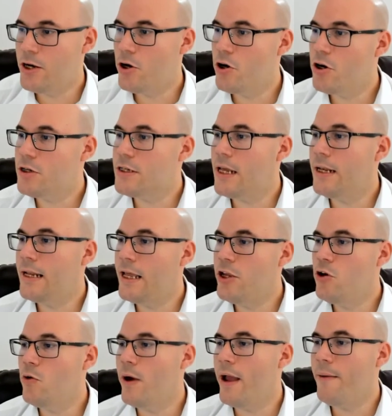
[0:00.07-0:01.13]
nurse and the
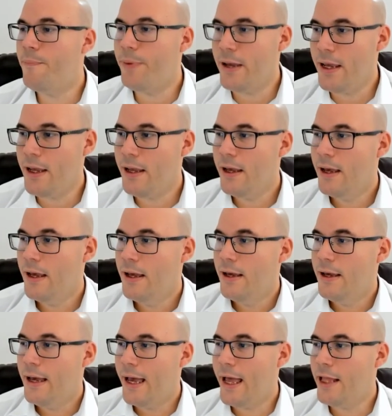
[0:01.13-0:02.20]
UAP
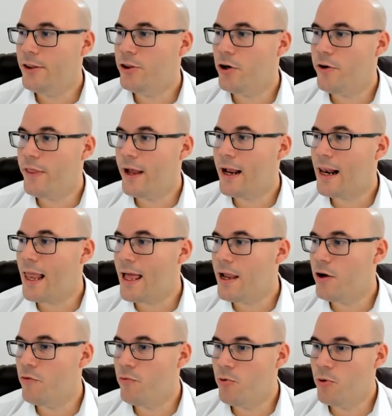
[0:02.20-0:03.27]
enter the
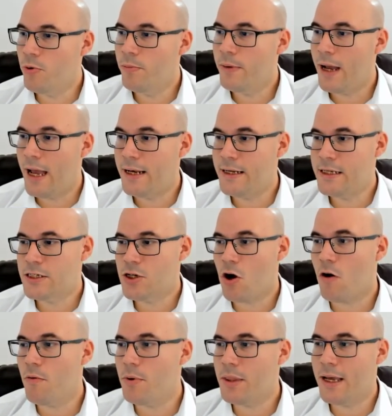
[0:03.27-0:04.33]
client room and
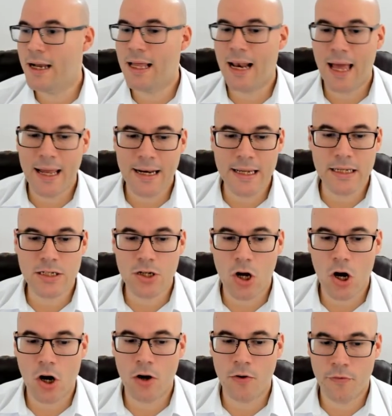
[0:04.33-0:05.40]
discover the client is
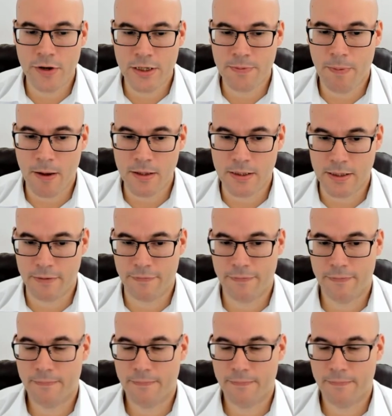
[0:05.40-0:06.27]
unresponsive.